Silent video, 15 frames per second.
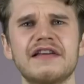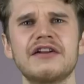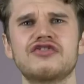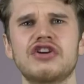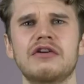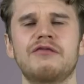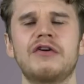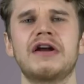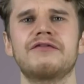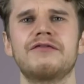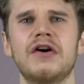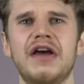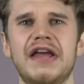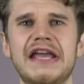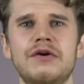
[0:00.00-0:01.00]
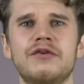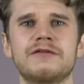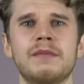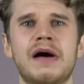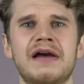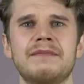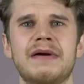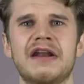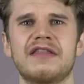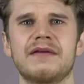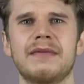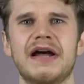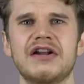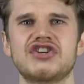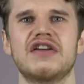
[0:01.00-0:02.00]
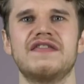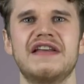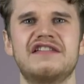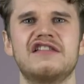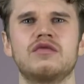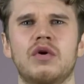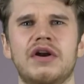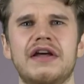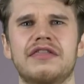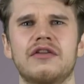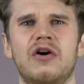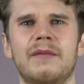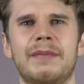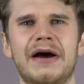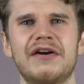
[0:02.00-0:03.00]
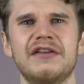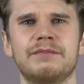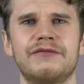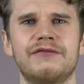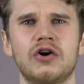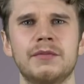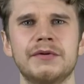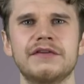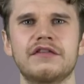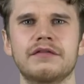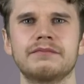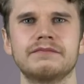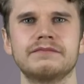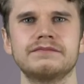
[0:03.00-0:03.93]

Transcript: Eintracht Frankfurt, he was my man of the match, and this is what I thought about his performance.